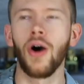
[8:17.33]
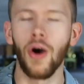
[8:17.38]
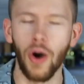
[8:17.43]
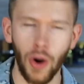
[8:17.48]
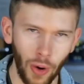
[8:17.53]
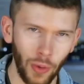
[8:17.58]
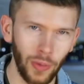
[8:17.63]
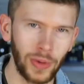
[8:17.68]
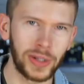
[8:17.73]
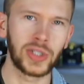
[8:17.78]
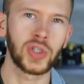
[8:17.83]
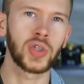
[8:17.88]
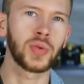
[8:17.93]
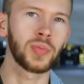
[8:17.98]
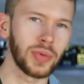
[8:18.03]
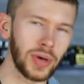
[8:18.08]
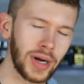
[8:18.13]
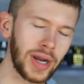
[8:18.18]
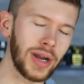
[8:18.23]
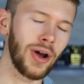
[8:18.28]
always
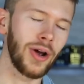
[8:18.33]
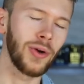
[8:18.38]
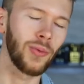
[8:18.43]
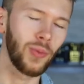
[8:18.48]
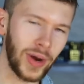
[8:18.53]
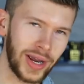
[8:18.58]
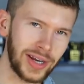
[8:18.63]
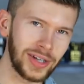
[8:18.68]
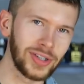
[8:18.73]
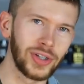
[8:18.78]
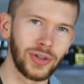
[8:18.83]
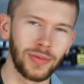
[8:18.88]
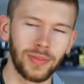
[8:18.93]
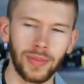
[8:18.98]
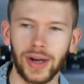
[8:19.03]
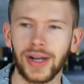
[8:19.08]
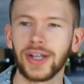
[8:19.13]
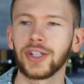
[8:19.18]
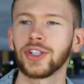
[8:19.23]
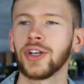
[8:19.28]
spray on way too
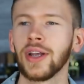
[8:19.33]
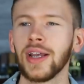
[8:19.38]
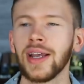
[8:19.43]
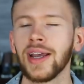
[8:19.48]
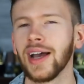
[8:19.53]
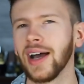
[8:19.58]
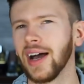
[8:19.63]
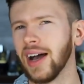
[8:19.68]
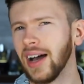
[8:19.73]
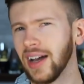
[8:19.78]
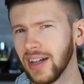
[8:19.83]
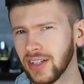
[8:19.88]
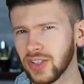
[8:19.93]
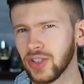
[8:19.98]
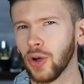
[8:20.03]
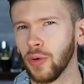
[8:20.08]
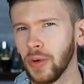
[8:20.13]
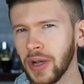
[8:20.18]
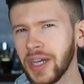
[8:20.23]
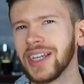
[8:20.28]
much. Uh,
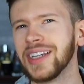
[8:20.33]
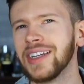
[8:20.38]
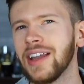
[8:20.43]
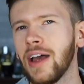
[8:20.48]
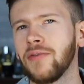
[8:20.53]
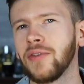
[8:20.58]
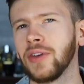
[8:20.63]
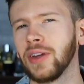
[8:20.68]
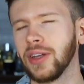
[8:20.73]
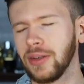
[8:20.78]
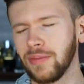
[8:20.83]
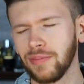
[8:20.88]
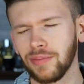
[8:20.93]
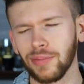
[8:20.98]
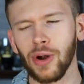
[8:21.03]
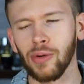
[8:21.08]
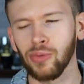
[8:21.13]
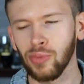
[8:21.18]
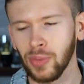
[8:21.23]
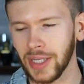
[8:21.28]
so it can definitely
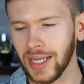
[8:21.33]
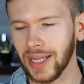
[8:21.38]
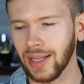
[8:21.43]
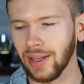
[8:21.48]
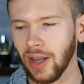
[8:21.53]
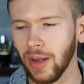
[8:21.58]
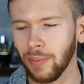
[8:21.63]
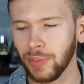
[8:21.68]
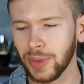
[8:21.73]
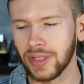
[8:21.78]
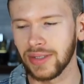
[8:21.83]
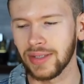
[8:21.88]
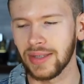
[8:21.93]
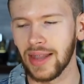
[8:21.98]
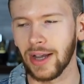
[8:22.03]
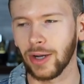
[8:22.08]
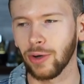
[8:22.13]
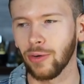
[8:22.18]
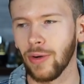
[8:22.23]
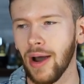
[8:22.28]
probably get lumped into
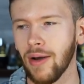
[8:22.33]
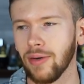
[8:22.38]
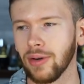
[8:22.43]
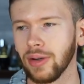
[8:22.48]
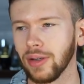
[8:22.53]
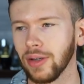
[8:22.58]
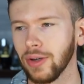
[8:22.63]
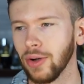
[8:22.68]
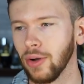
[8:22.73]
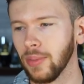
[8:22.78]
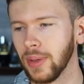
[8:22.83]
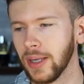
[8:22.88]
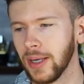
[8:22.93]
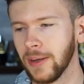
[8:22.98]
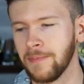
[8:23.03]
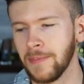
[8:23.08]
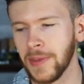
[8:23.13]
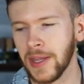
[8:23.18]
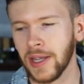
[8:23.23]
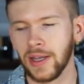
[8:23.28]
that crowd a little
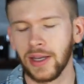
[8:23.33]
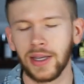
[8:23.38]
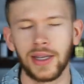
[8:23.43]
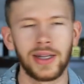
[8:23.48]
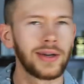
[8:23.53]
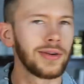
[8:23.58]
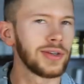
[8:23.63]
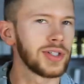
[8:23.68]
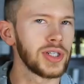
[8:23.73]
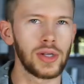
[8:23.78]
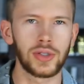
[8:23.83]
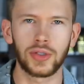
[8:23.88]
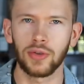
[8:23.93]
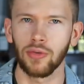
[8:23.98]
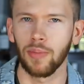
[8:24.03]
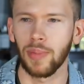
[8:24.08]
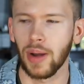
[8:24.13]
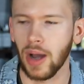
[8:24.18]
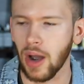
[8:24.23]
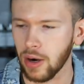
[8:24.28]
bit. You know, it's also
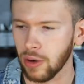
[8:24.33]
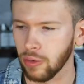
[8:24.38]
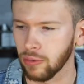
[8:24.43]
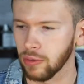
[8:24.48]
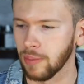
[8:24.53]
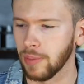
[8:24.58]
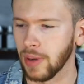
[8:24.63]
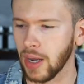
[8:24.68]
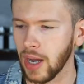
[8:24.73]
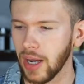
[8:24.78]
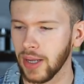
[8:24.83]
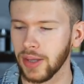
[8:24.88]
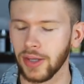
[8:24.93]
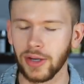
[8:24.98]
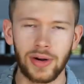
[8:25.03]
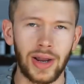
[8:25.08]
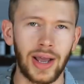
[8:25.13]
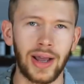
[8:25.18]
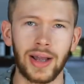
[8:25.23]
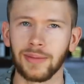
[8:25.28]
a Paco Rabanne.
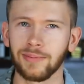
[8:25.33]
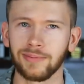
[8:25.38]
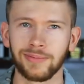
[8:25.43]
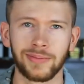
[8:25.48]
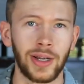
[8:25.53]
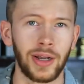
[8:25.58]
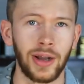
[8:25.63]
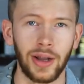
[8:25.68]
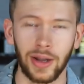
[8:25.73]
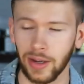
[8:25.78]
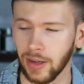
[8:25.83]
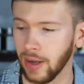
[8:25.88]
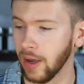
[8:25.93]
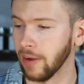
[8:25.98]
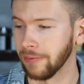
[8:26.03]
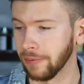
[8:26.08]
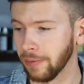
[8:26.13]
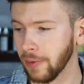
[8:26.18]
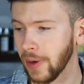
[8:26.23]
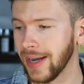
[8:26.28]
They're not uh,
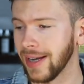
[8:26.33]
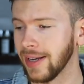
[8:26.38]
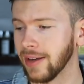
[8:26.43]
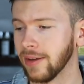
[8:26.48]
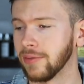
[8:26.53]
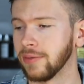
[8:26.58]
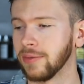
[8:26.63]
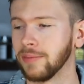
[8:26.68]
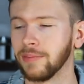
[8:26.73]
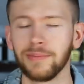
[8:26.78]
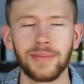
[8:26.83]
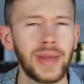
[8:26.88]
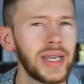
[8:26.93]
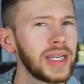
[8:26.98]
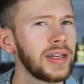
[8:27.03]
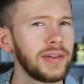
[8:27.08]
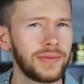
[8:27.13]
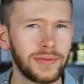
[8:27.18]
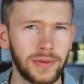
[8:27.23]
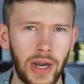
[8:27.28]
afraid of
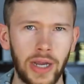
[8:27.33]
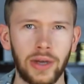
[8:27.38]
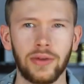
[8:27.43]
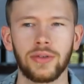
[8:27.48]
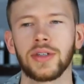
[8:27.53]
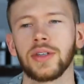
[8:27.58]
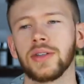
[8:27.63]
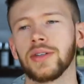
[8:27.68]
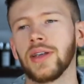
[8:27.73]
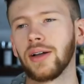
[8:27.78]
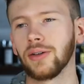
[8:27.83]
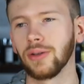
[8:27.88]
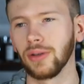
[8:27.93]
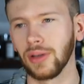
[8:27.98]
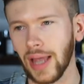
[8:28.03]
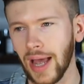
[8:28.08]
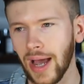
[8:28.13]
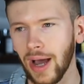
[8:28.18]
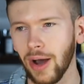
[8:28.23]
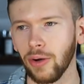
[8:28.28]
making fragrances that are
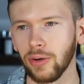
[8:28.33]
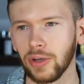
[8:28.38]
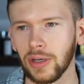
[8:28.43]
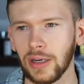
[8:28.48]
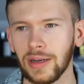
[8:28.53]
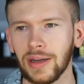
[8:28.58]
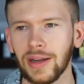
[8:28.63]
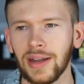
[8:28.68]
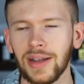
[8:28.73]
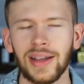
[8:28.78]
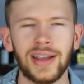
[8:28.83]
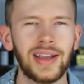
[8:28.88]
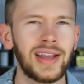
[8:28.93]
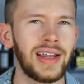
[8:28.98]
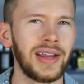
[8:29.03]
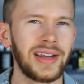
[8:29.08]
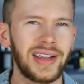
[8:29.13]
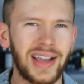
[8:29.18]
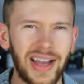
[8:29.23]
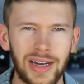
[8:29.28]
loud and,
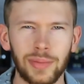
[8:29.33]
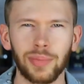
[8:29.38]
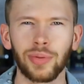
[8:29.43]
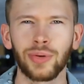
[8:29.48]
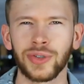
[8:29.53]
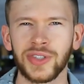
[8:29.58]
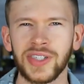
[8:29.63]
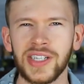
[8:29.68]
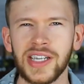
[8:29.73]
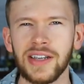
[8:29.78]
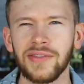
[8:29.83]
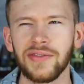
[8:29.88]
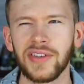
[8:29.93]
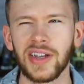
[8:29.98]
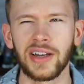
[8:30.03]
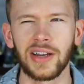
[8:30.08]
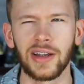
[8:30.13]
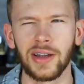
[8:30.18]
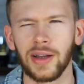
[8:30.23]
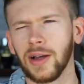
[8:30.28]
and kind of perceived
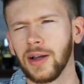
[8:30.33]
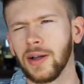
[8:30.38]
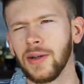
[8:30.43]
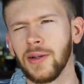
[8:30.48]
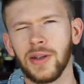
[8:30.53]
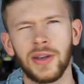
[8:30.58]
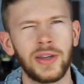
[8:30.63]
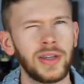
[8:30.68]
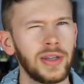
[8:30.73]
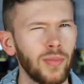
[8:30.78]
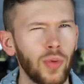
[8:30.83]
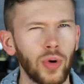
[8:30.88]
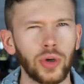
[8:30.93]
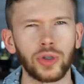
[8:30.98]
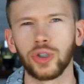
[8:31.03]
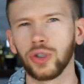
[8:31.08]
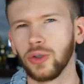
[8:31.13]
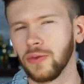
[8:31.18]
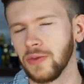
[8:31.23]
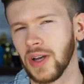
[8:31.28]
in a more
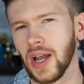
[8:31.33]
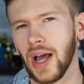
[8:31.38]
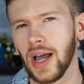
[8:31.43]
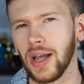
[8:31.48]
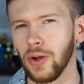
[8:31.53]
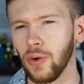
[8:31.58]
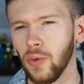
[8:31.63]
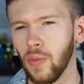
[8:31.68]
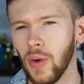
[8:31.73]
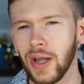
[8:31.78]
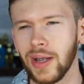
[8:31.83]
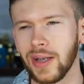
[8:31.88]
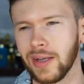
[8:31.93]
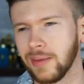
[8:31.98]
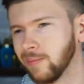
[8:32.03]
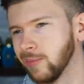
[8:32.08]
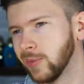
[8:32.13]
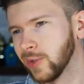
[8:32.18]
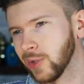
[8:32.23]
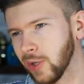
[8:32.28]
juvenile
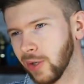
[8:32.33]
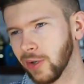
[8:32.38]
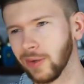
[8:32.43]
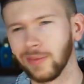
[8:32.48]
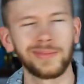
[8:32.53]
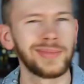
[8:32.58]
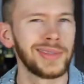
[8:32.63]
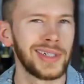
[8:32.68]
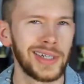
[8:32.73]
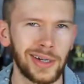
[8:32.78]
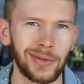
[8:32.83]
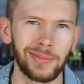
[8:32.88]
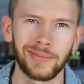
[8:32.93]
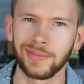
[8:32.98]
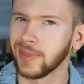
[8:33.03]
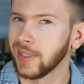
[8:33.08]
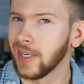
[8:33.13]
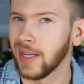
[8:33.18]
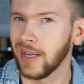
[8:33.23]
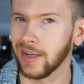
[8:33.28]
way. So, you know,
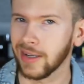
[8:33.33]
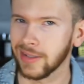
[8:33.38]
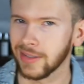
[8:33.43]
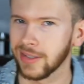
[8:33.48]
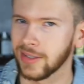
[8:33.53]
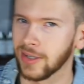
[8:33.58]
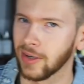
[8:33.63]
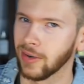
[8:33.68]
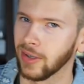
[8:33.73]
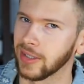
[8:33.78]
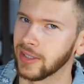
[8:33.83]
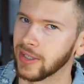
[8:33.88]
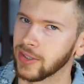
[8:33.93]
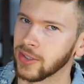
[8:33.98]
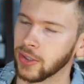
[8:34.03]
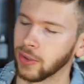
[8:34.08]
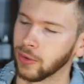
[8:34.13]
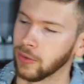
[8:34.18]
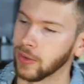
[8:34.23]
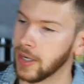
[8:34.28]
can't necessarily
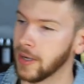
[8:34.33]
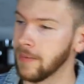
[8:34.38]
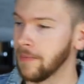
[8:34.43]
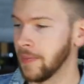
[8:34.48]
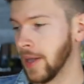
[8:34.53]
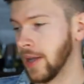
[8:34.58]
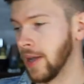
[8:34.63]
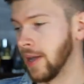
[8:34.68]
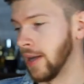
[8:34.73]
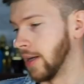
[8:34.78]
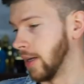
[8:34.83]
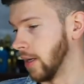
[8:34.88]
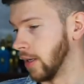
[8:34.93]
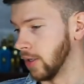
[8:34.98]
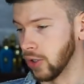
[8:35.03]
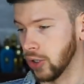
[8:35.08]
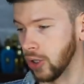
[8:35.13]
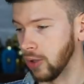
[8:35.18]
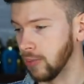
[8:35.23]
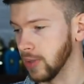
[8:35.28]
disagree.
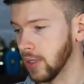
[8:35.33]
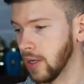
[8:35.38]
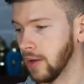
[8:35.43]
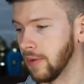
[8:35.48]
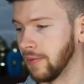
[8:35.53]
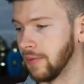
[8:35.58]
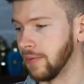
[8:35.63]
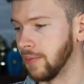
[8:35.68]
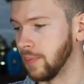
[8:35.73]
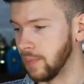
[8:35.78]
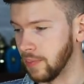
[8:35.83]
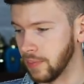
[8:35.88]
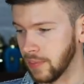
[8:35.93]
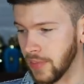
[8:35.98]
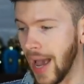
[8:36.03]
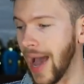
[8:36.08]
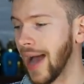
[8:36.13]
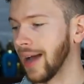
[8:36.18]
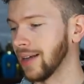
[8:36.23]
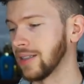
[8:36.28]
In terms of
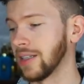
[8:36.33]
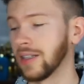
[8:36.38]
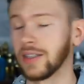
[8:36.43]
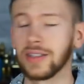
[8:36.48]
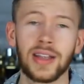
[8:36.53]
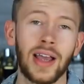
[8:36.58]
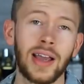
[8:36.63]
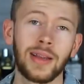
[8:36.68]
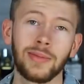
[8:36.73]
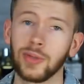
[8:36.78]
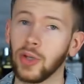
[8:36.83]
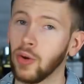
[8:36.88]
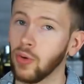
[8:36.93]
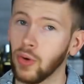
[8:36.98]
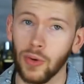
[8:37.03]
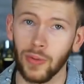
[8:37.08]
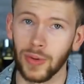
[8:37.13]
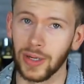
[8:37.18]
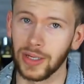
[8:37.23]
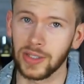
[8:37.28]
Axe Excite, don't
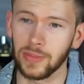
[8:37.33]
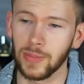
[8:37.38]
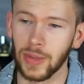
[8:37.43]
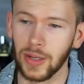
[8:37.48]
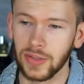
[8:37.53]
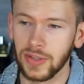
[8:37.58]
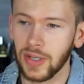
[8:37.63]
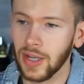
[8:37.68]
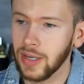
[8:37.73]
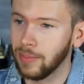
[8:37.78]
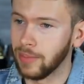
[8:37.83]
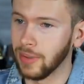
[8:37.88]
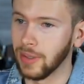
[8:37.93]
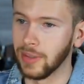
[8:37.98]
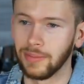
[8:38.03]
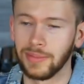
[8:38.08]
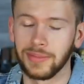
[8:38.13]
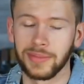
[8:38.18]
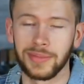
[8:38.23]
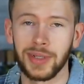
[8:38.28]
know what it smells like,
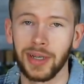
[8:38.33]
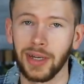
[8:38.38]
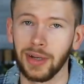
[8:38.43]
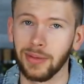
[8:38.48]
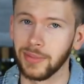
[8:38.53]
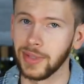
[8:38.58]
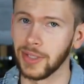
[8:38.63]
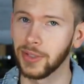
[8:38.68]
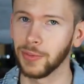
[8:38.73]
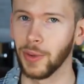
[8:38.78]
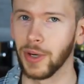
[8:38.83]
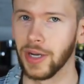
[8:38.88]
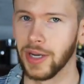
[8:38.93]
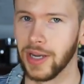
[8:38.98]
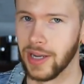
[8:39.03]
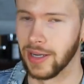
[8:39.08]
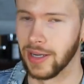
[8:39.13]
but, you know, is what it